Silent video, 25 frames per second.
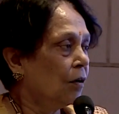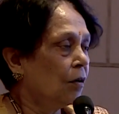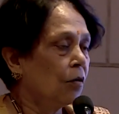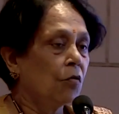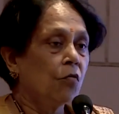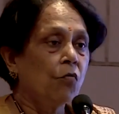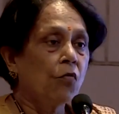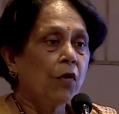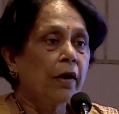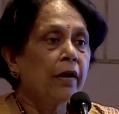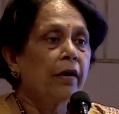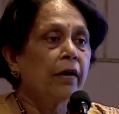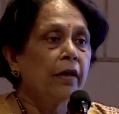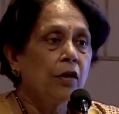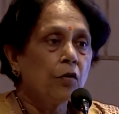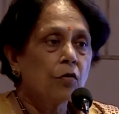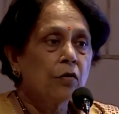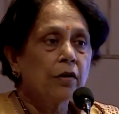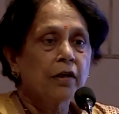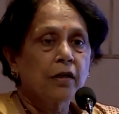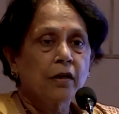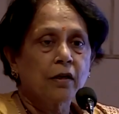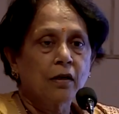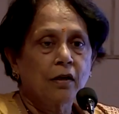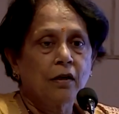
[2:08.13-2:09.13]
one
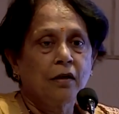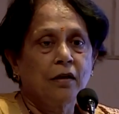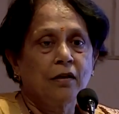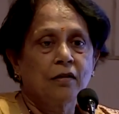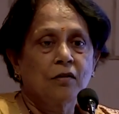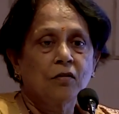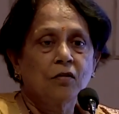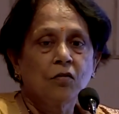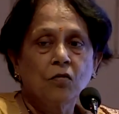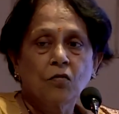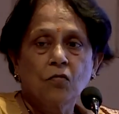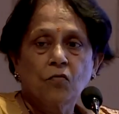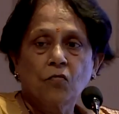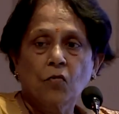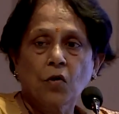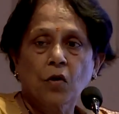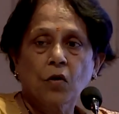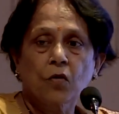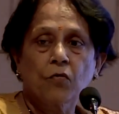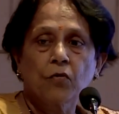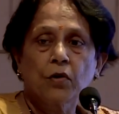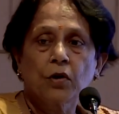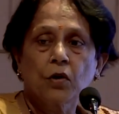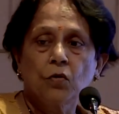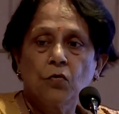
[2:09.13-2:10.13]
neonatal death. What do?
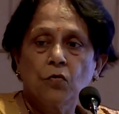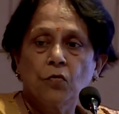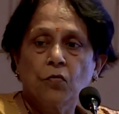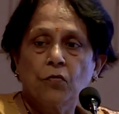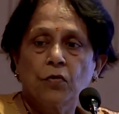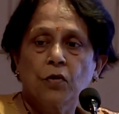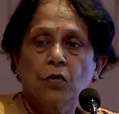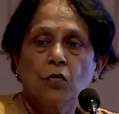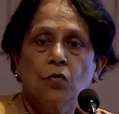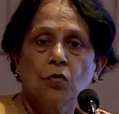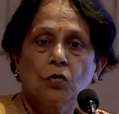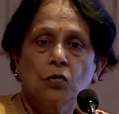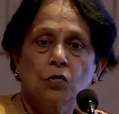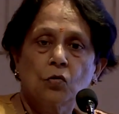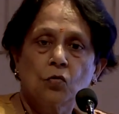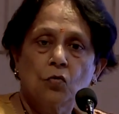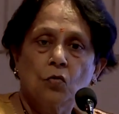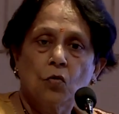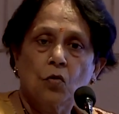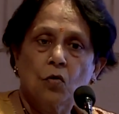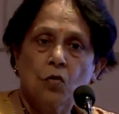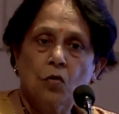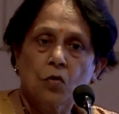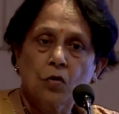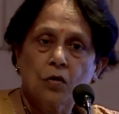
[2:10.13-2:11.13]
We go through
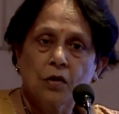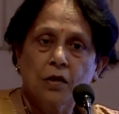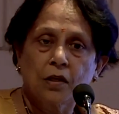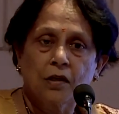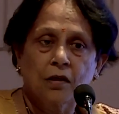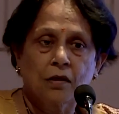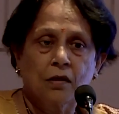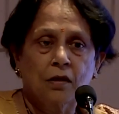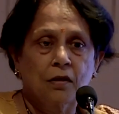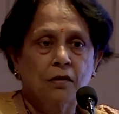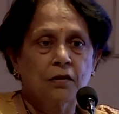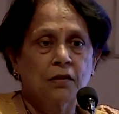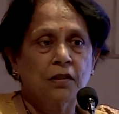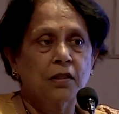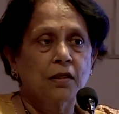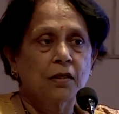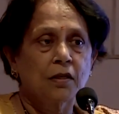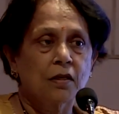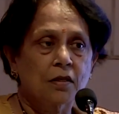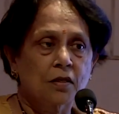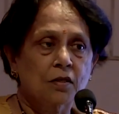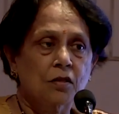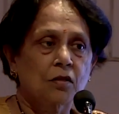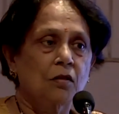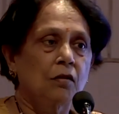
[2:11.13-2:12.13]
all the
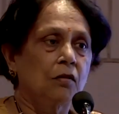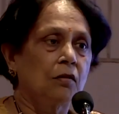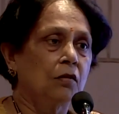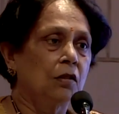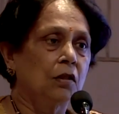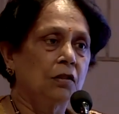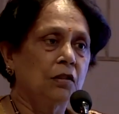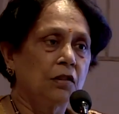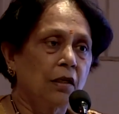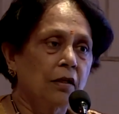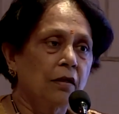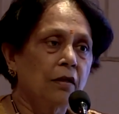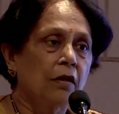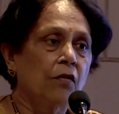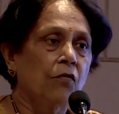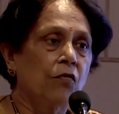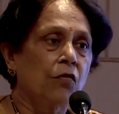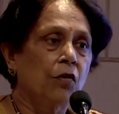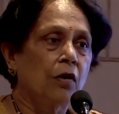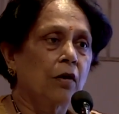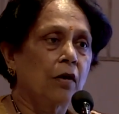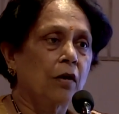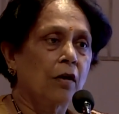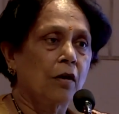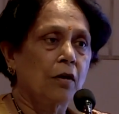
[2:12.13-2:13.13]
tests, the general
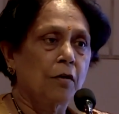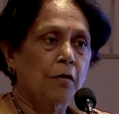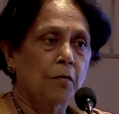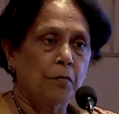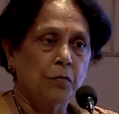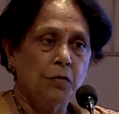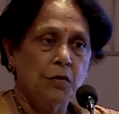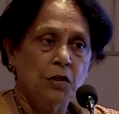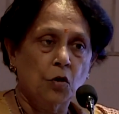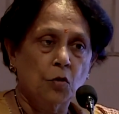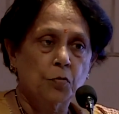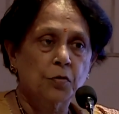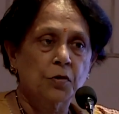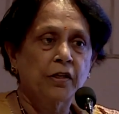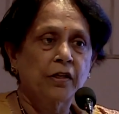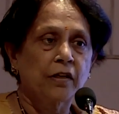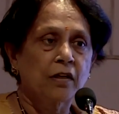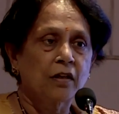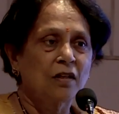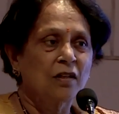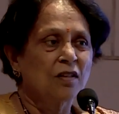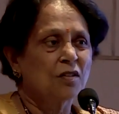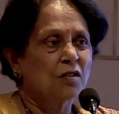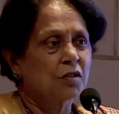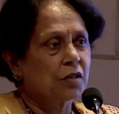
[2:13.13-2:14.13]
workup, the obstetric
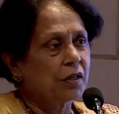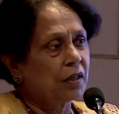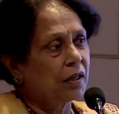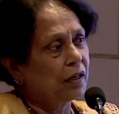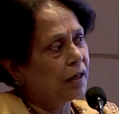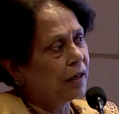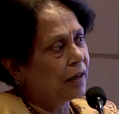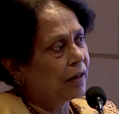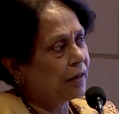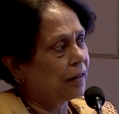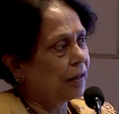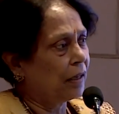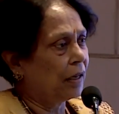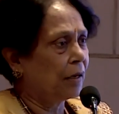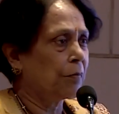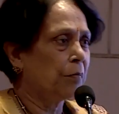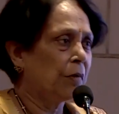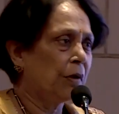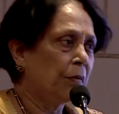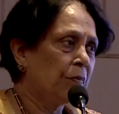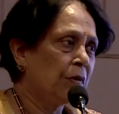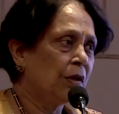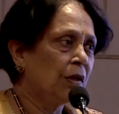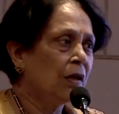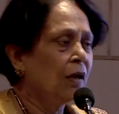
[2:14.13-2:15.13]
history, and then
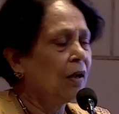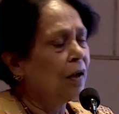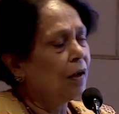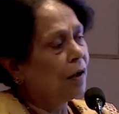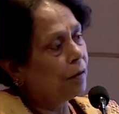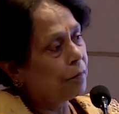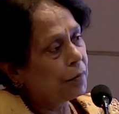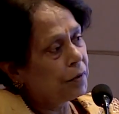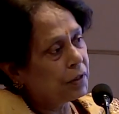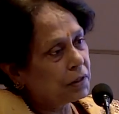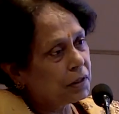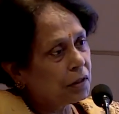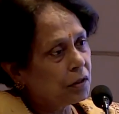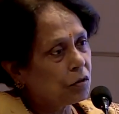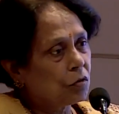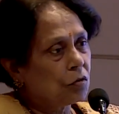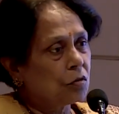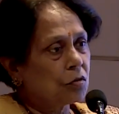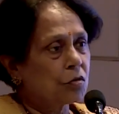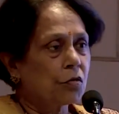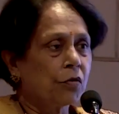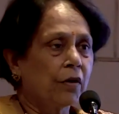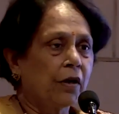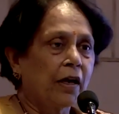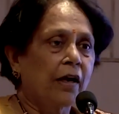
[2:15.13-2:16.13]
maybe patient
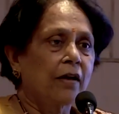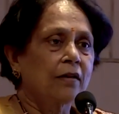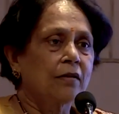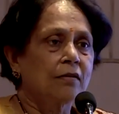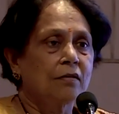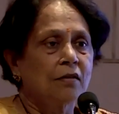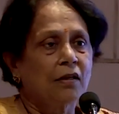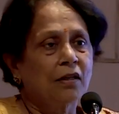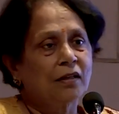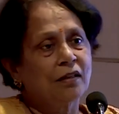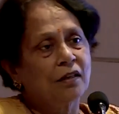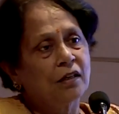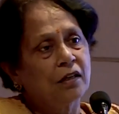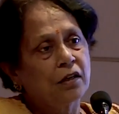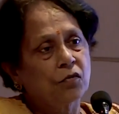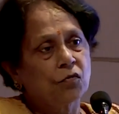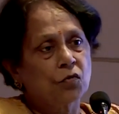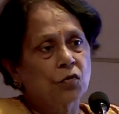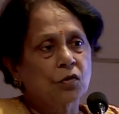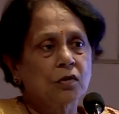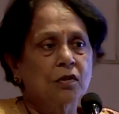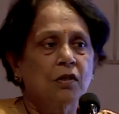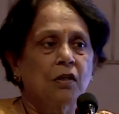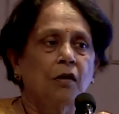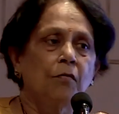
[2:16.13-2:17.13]
also adds that there
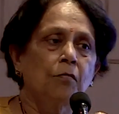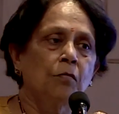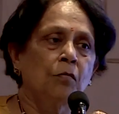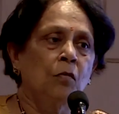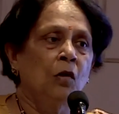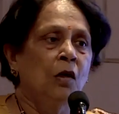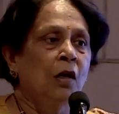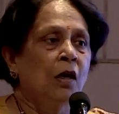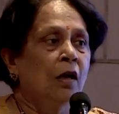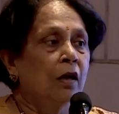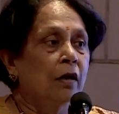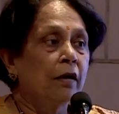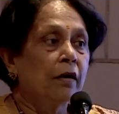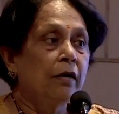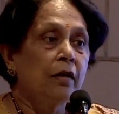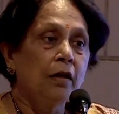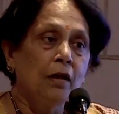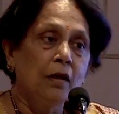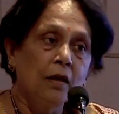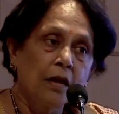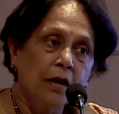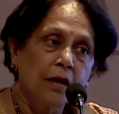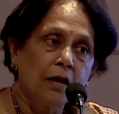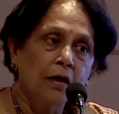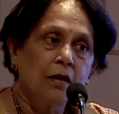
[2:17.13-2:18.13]
was some
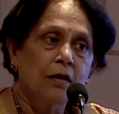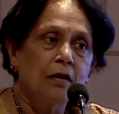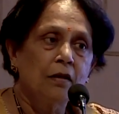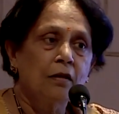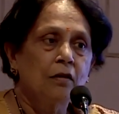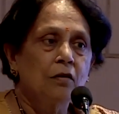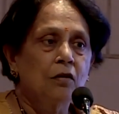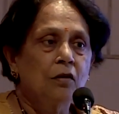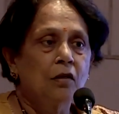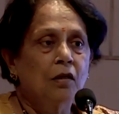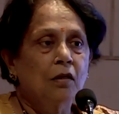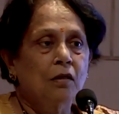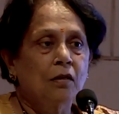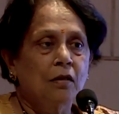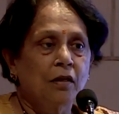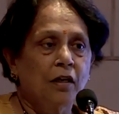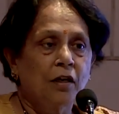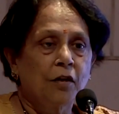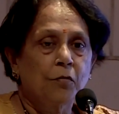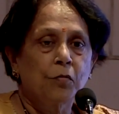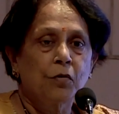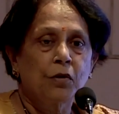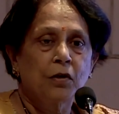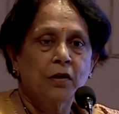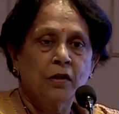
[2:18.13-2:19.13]
delay in
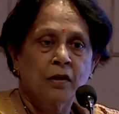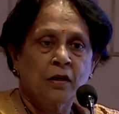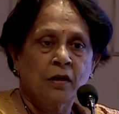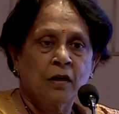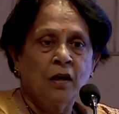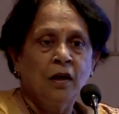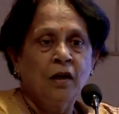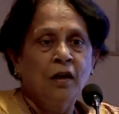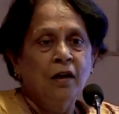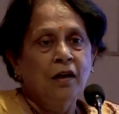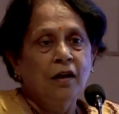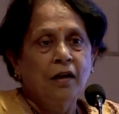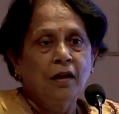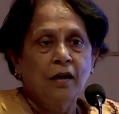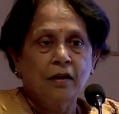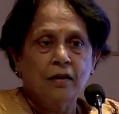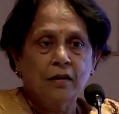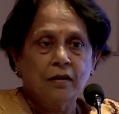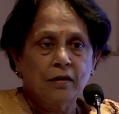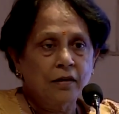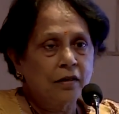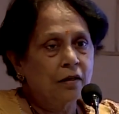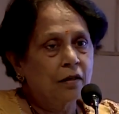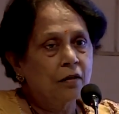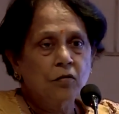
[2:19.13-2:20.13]
labor,
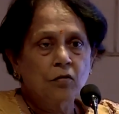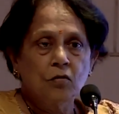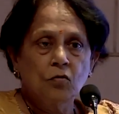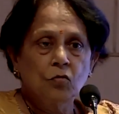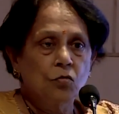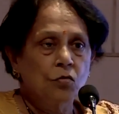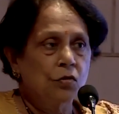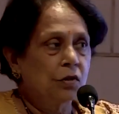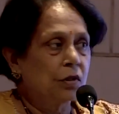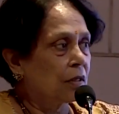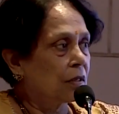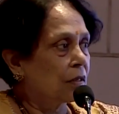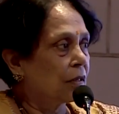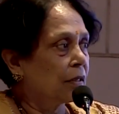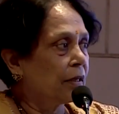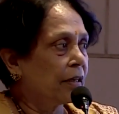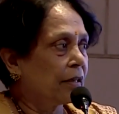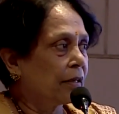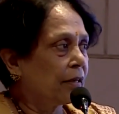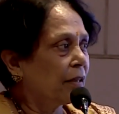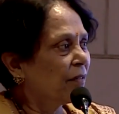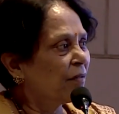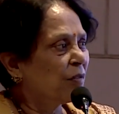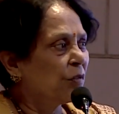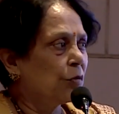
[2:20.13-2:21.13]
and then you just get
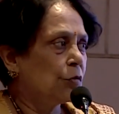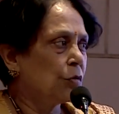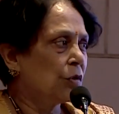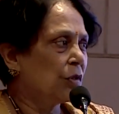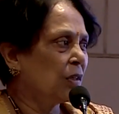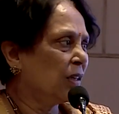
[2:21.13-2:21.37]
confused.